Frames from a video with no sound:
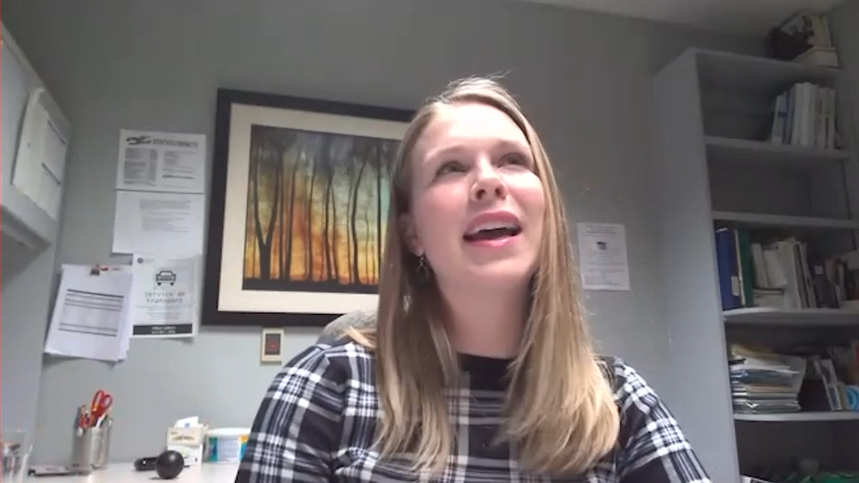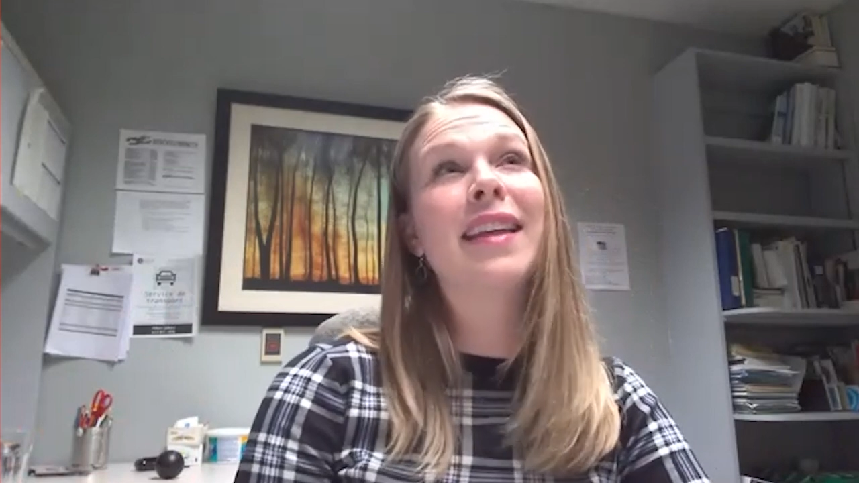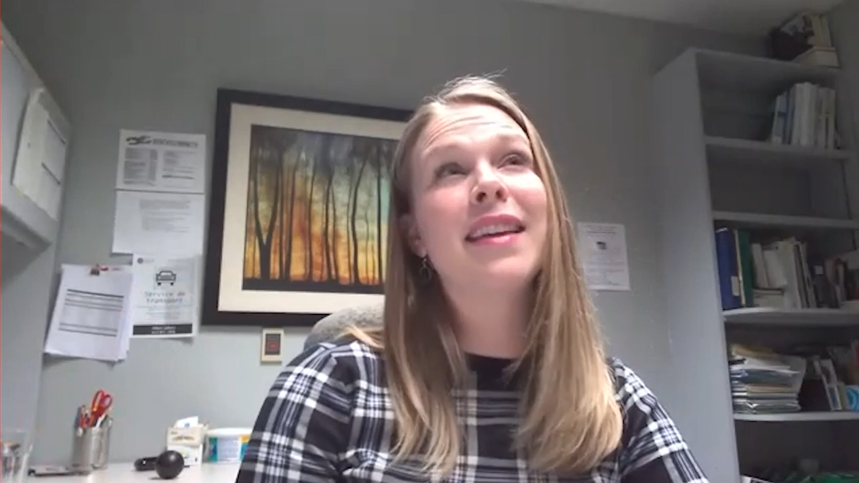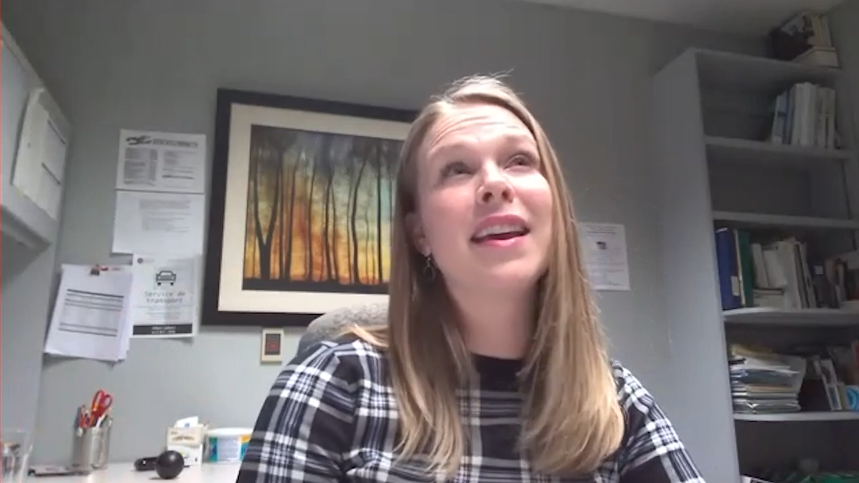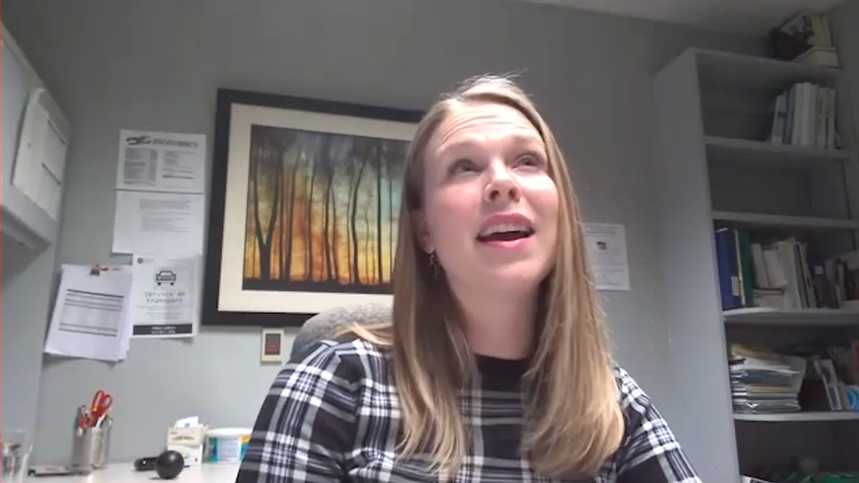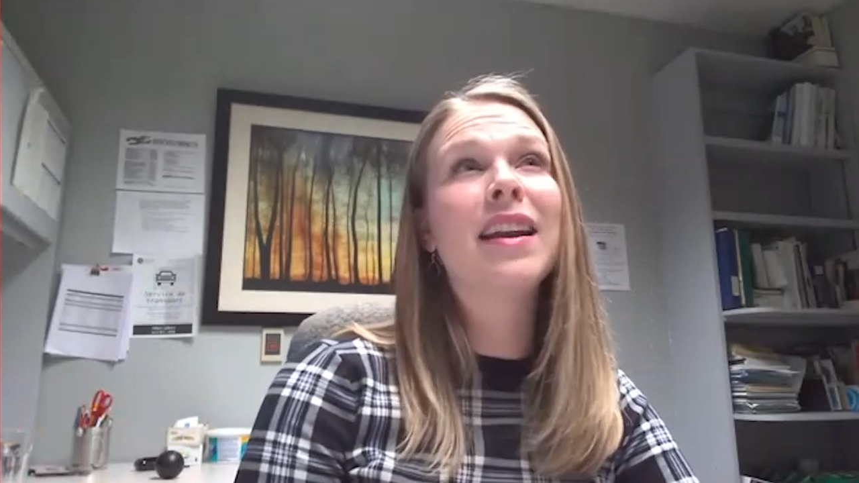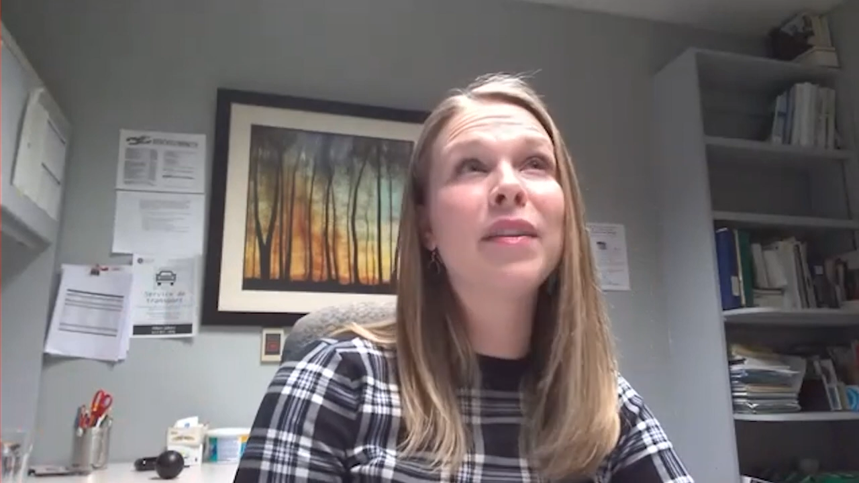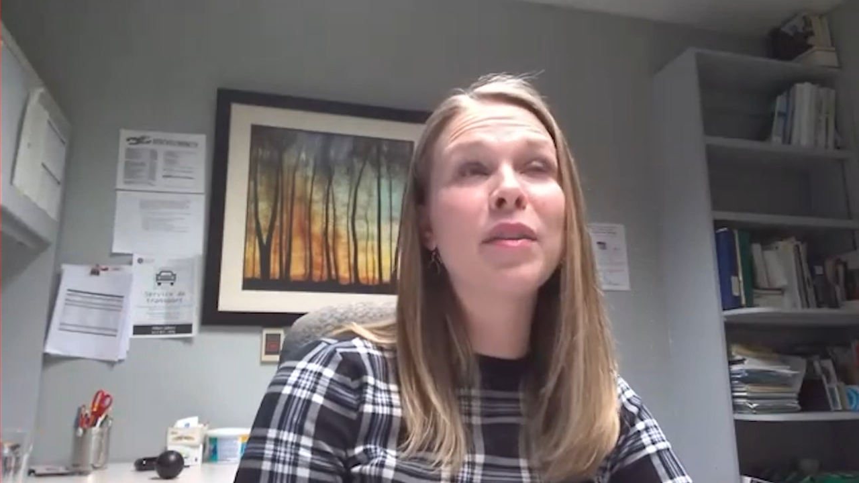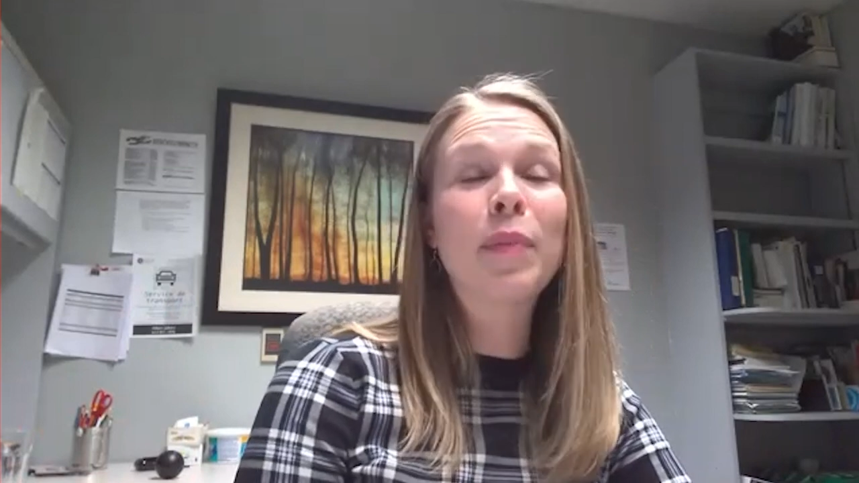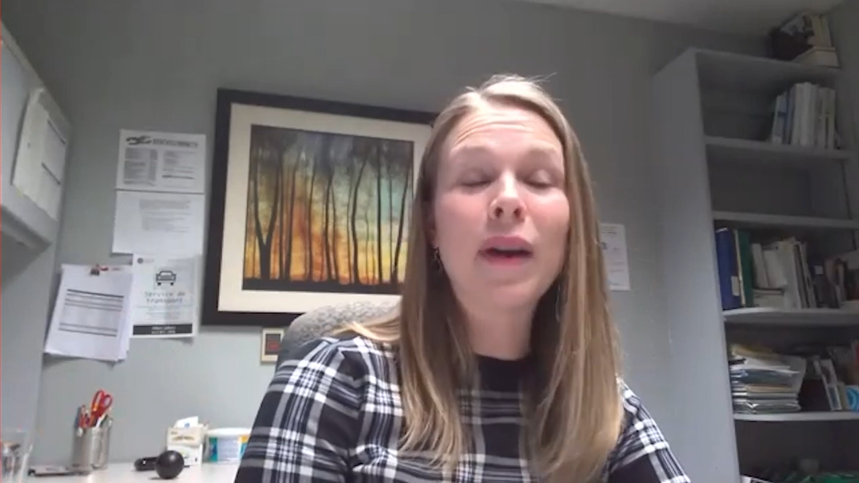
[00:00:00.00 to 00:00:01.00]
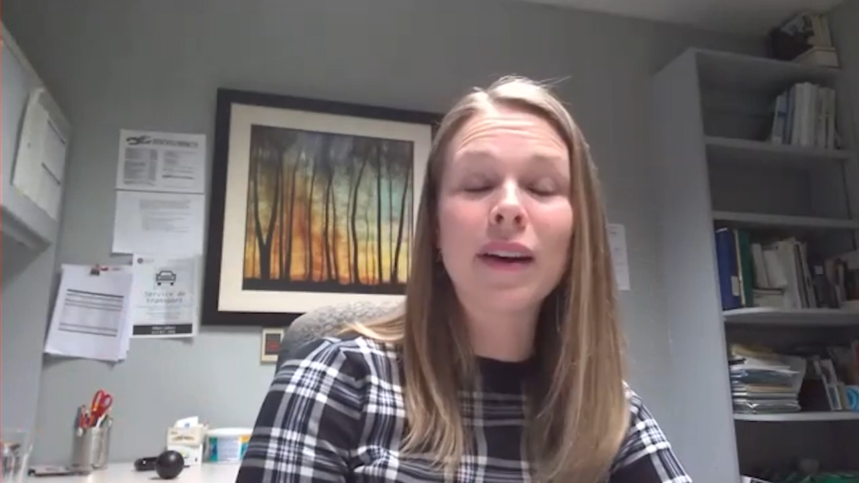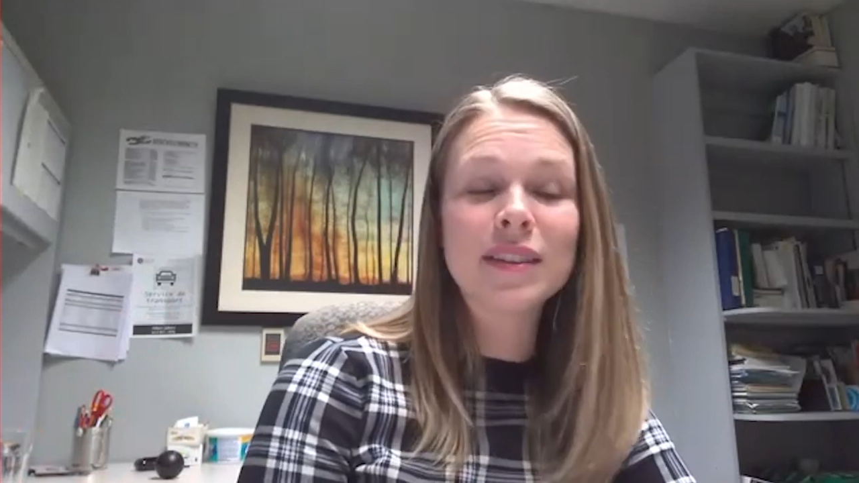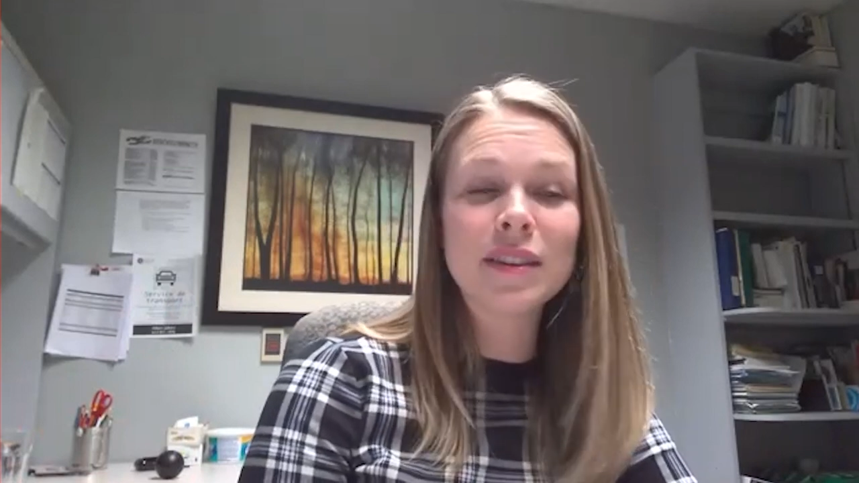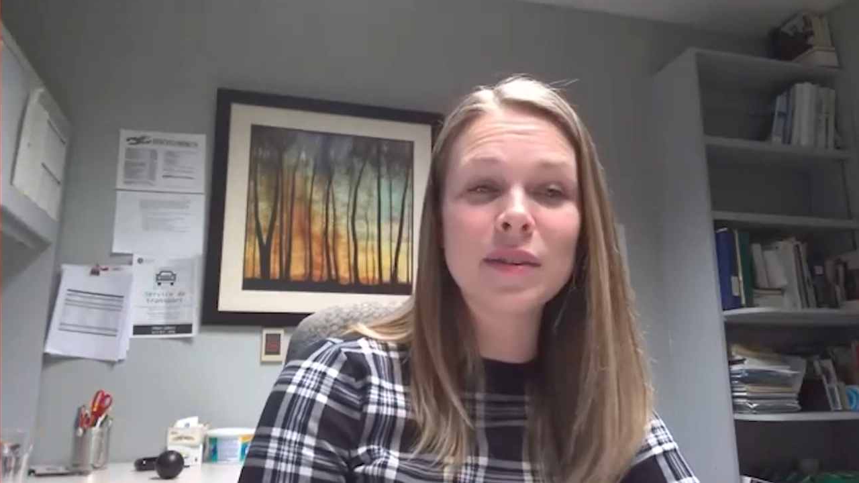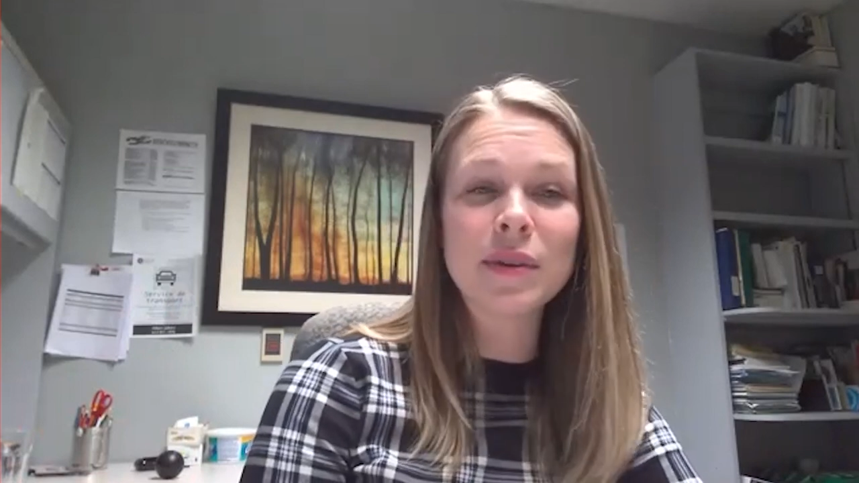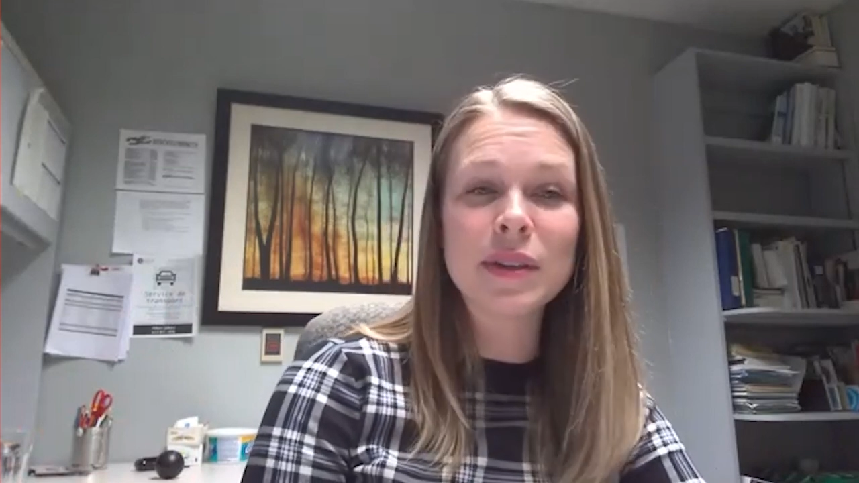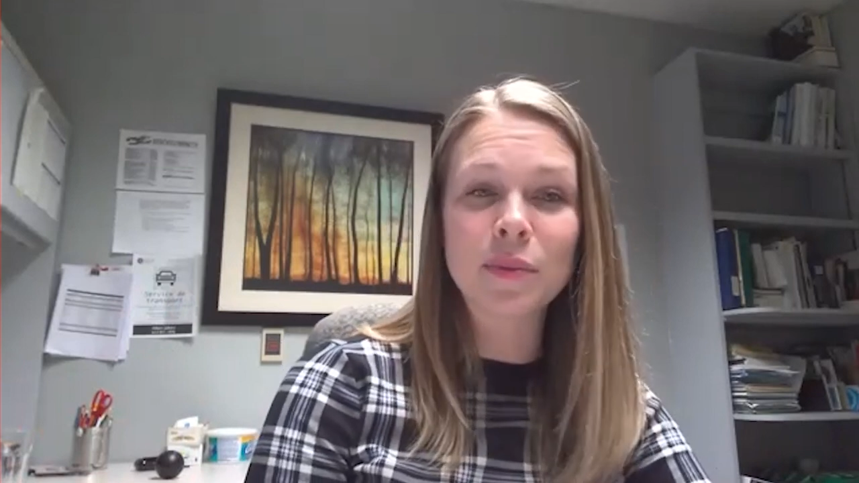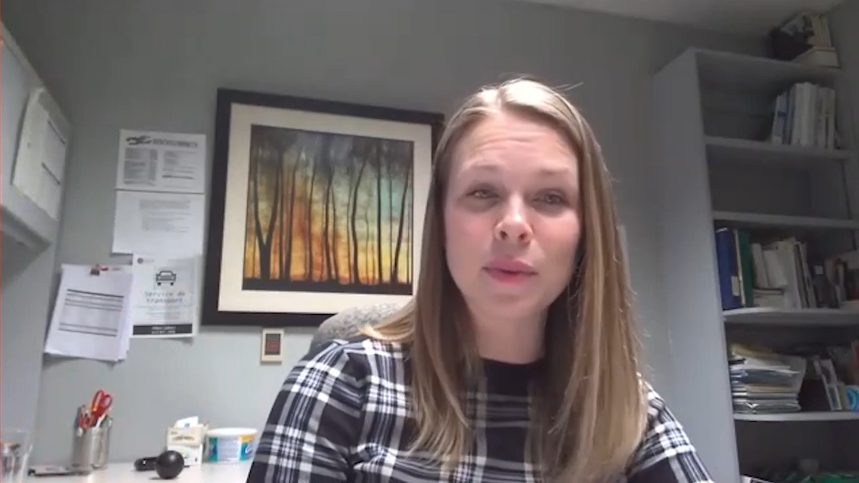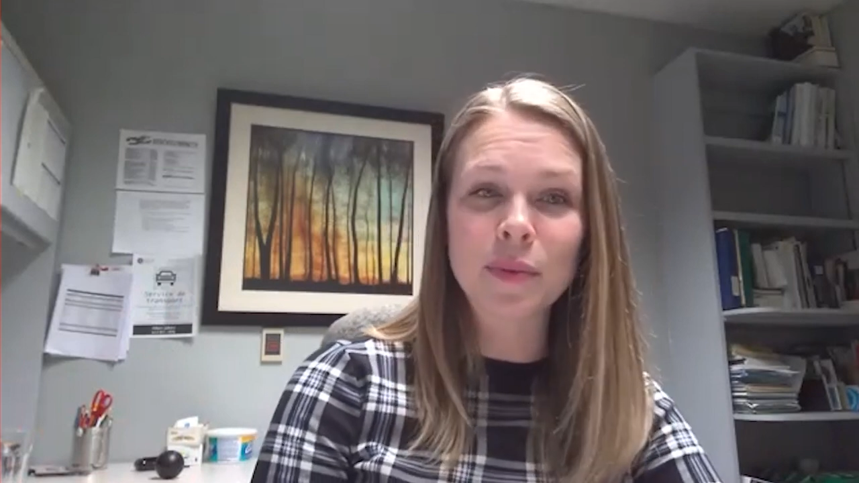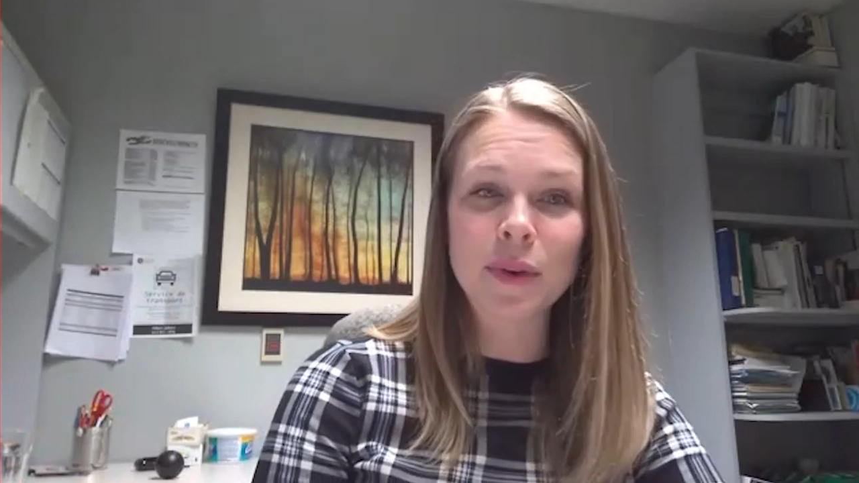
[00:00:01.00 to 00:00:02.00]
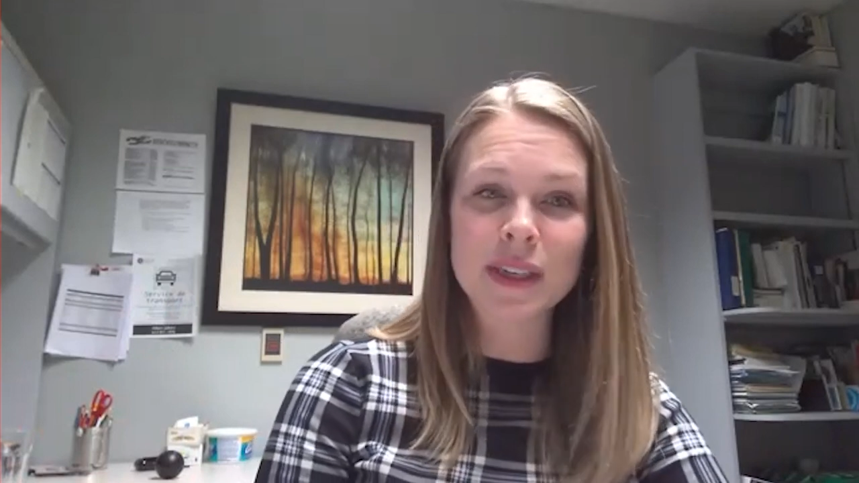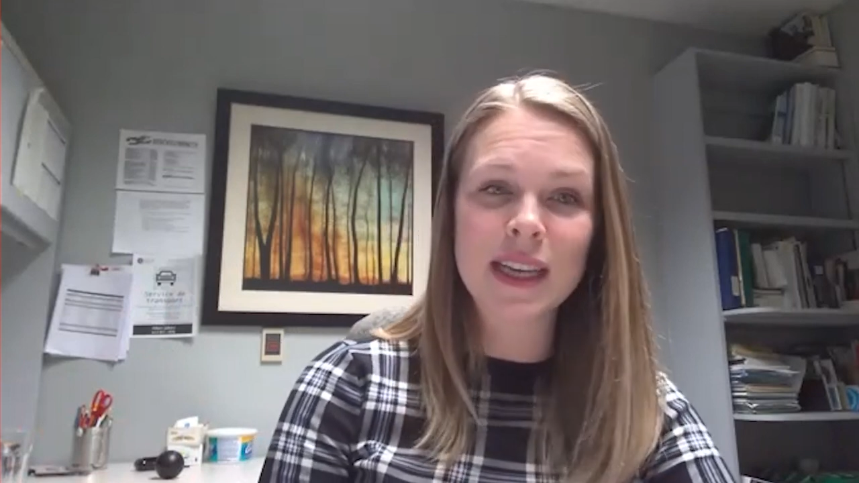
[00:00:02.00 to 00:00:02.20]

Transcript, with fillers: I, think another part too is we're, we're,